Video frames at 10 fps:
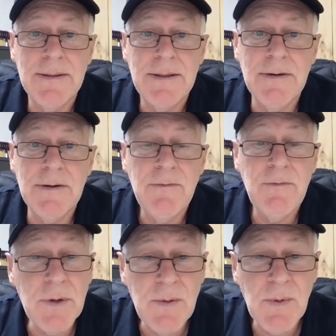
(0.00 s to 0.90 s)
Now,
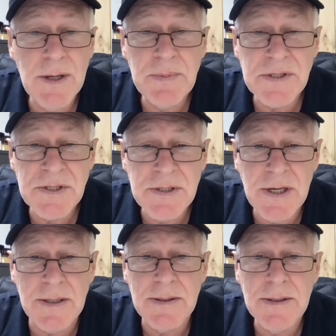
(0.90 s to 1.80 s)

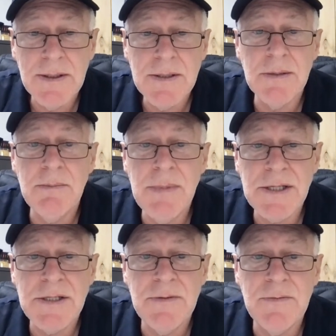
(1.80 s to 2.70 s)
41% is a
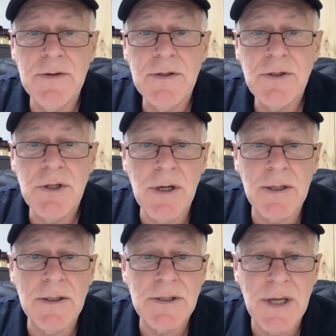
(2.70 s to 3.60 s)
massive
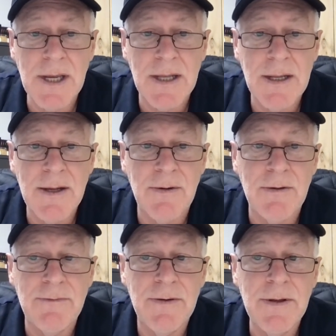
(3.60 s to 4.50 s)
chunk that's taken out
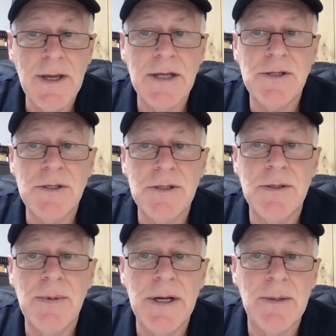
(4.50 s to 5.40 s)
of access to
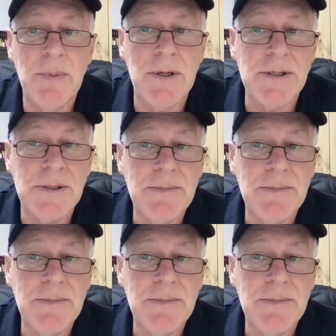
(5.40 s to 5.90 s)
the marketplace,